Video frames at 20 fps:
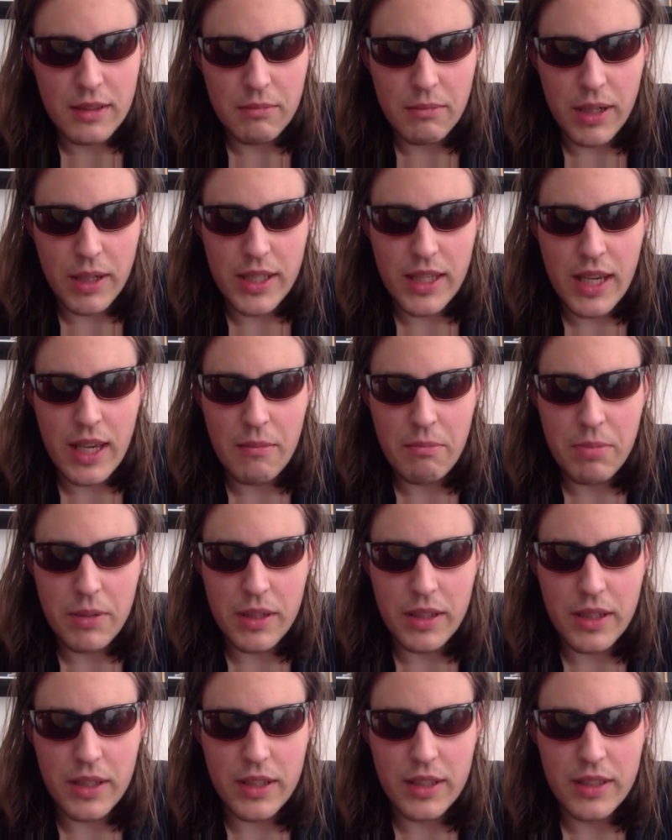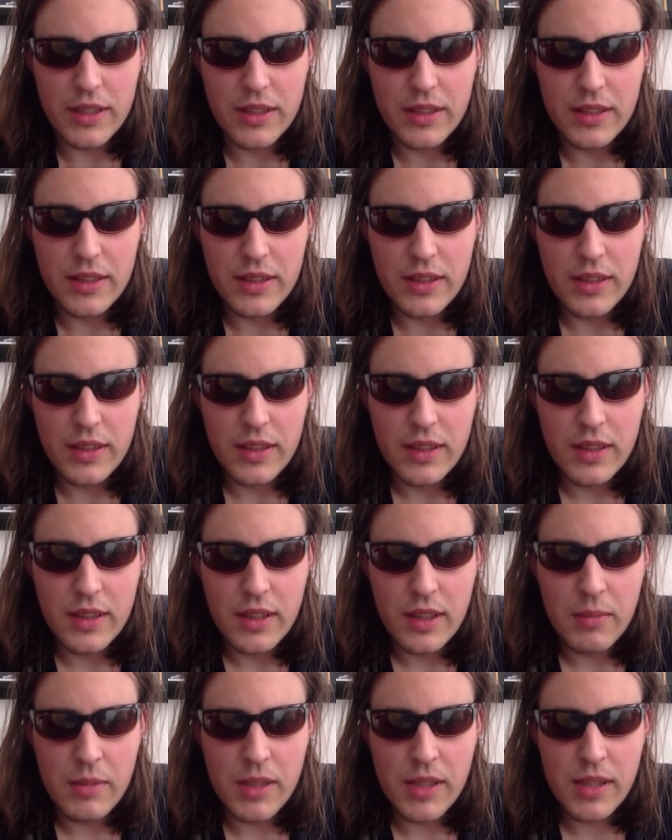But it can't be her.
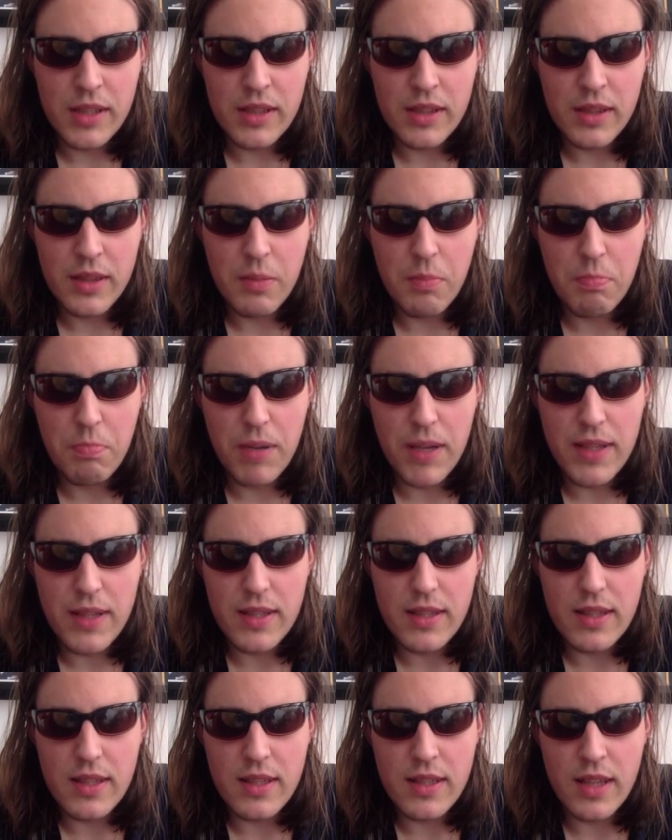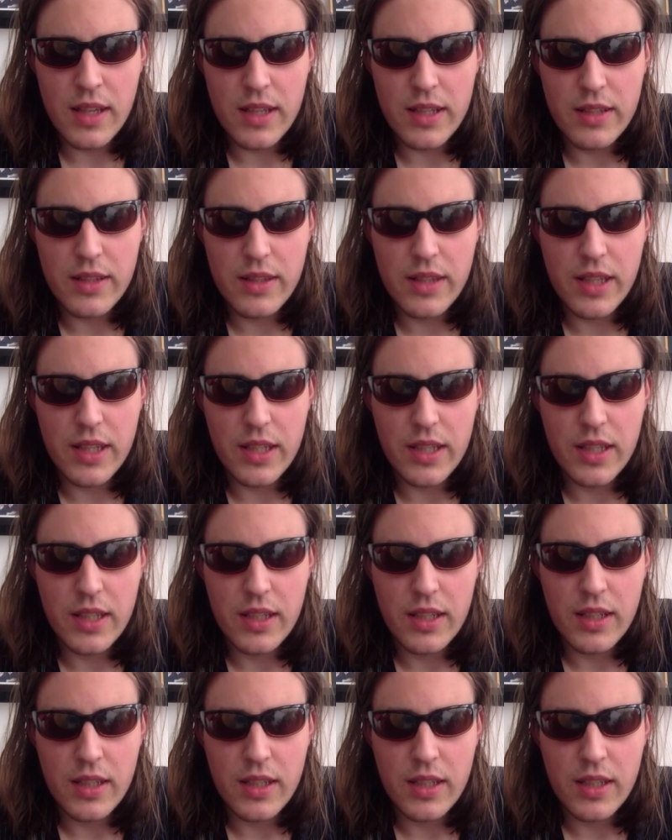I mean, the bust is not as thick.